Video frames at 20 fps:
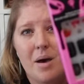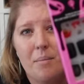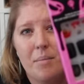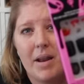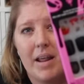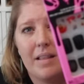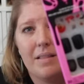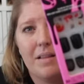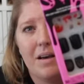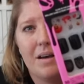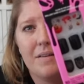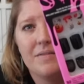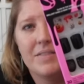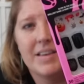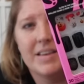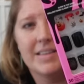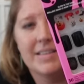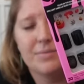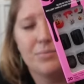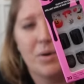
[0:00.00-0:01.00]
But I love
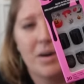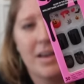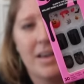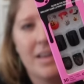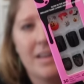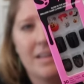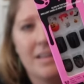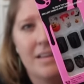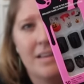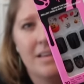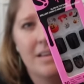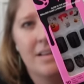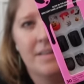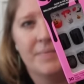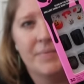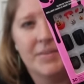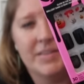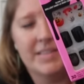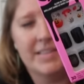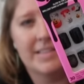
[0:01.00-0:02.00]
this one.
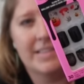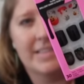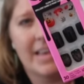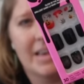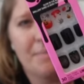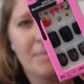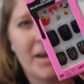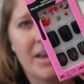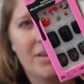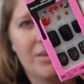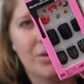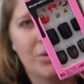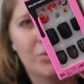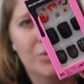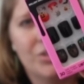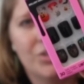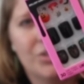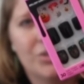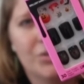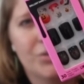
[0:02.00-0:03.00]
This is like my
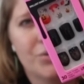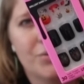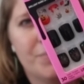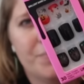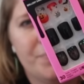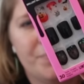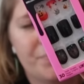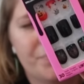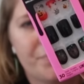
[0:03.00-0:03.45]
go-to,